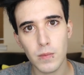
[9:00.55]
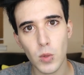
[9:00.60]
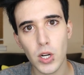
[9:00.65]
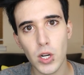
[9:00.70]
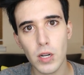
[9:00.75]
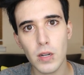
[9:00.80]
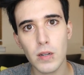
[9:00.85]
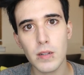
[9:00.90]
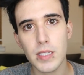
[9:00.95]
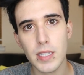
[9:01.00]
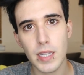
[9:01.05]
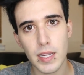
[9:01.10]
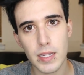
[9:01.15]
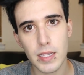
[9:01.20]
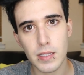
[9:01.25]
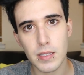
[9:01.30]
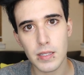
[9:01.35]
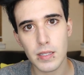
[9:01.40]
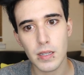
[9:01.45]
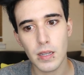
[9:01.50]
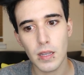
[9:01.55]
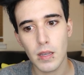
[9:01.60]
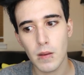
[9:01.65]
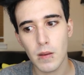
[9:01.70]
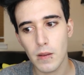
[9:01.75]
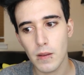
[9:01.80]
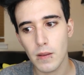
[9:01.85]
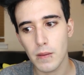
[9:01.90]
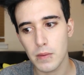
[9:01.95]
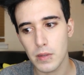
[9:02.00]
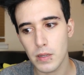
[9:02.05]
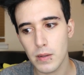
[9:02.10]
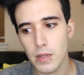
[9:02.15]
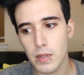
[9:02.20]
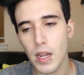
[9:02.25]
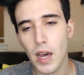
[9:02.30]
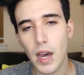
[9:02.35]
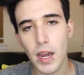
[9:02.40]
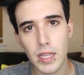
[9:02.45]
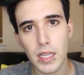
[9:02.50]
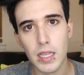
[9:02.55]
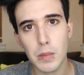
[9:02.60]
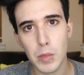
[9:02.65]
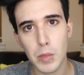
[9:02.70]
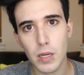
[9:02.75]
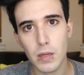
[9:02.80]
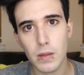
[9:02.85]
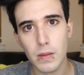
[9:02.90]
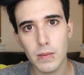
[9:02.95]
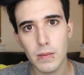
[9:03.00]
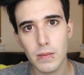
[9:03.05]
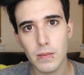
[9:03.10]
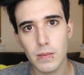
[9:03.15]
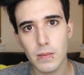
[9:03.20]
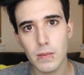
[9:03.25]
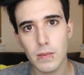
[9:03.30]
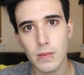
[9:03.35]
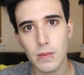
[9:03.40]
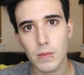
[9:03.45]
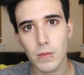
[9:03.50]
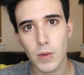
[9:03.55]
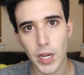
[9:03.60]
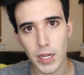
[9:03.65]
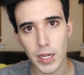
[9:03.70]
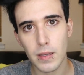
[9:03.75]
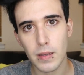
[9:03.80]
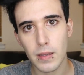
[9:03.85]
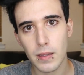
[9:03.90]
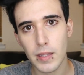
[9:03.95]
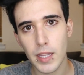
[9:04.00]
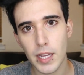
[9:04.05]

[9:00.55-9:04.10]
What hurts is not emo, right?